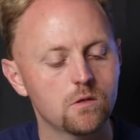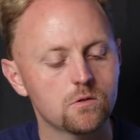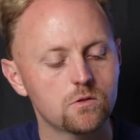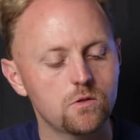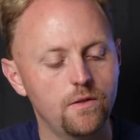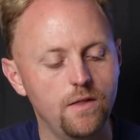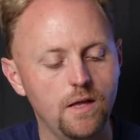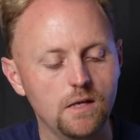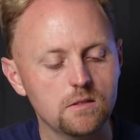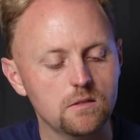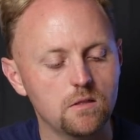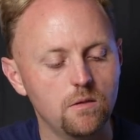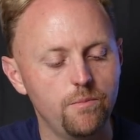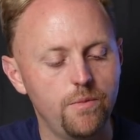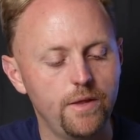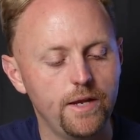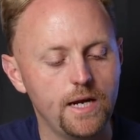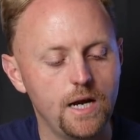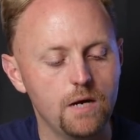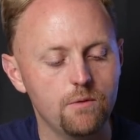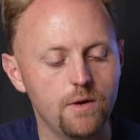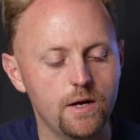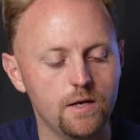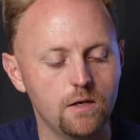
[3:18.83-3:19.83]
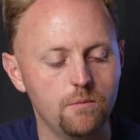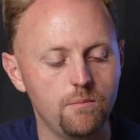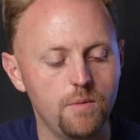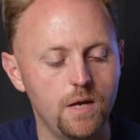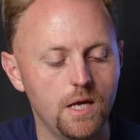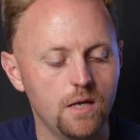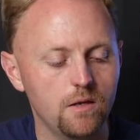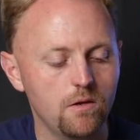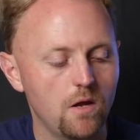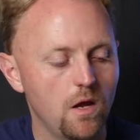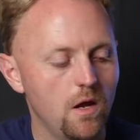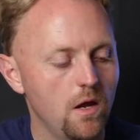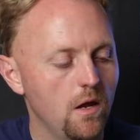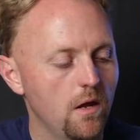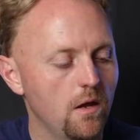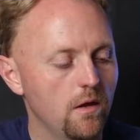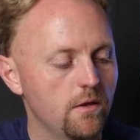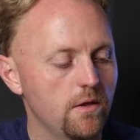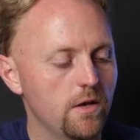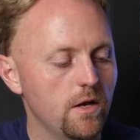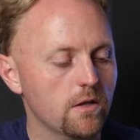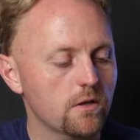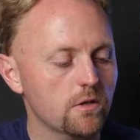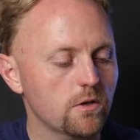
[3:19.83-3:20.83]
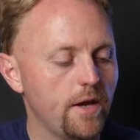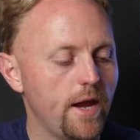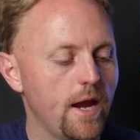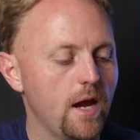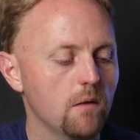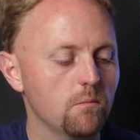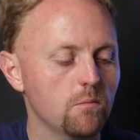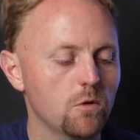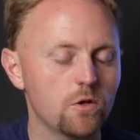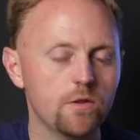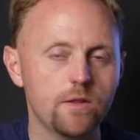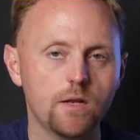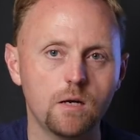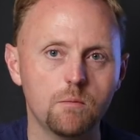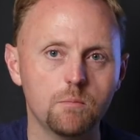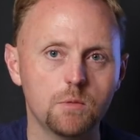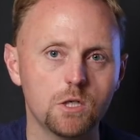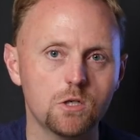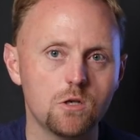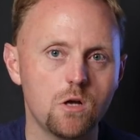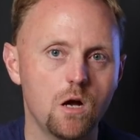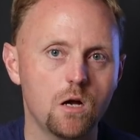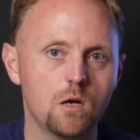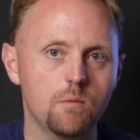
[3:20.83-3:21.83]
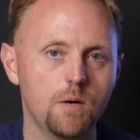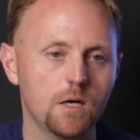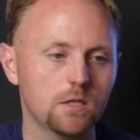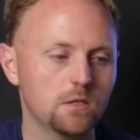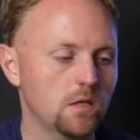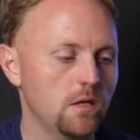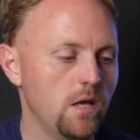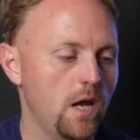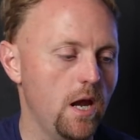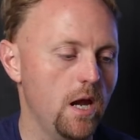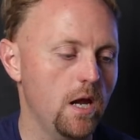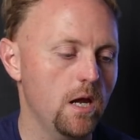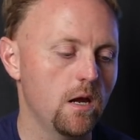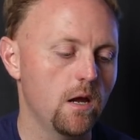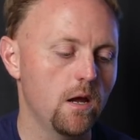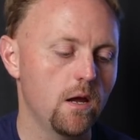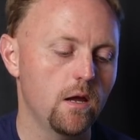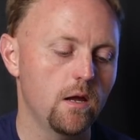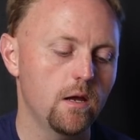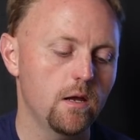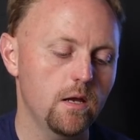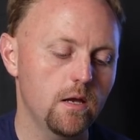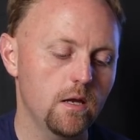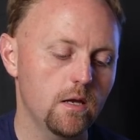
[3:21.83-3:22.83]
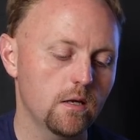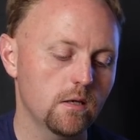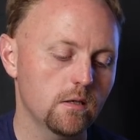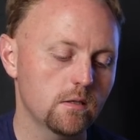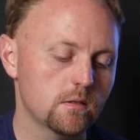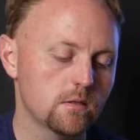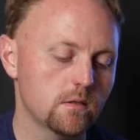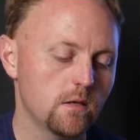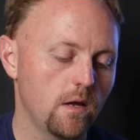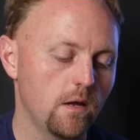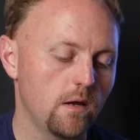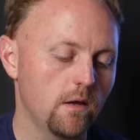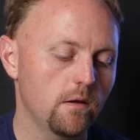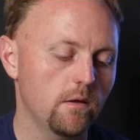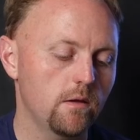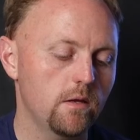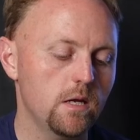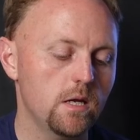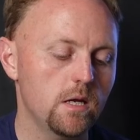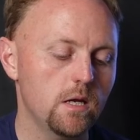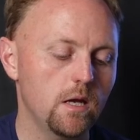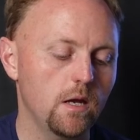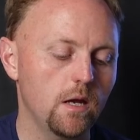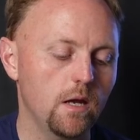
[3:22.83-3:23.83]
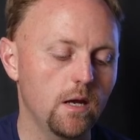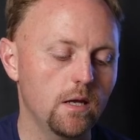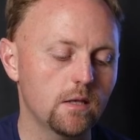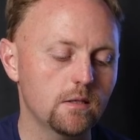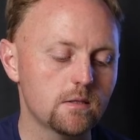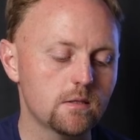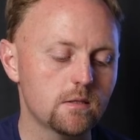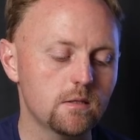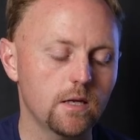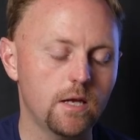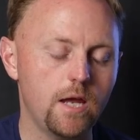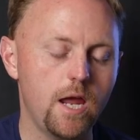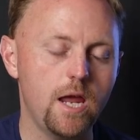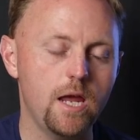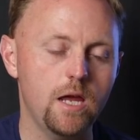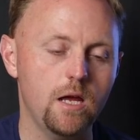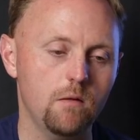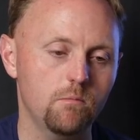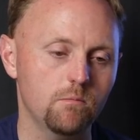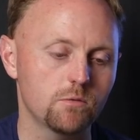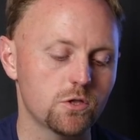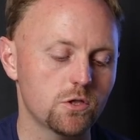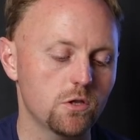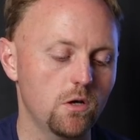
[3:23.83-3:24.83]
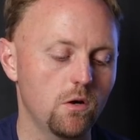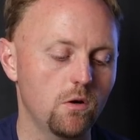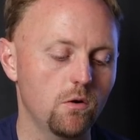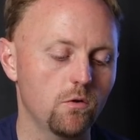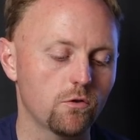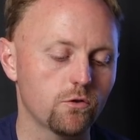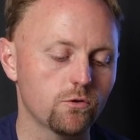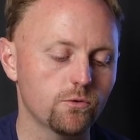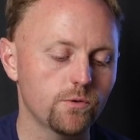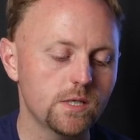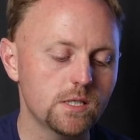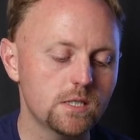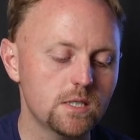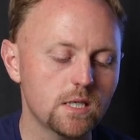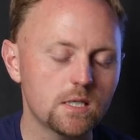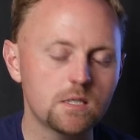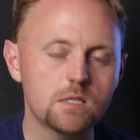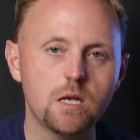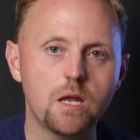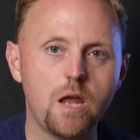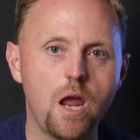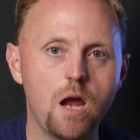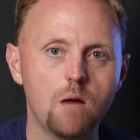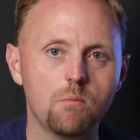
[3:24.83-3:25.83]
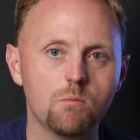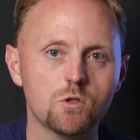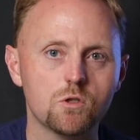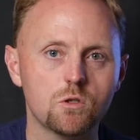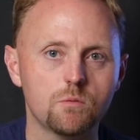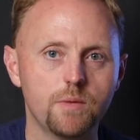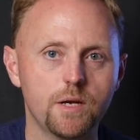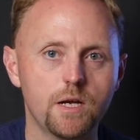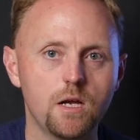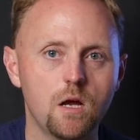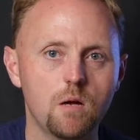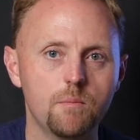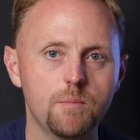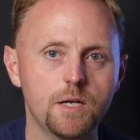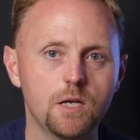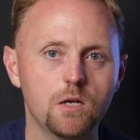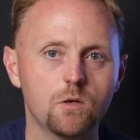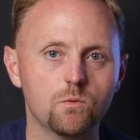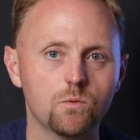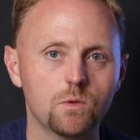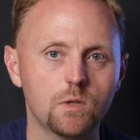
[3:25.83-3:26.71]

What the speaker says: So that's something I recommend. The other camera that I'm going to talk about today is the Instacam. So 360 cameras are becoming a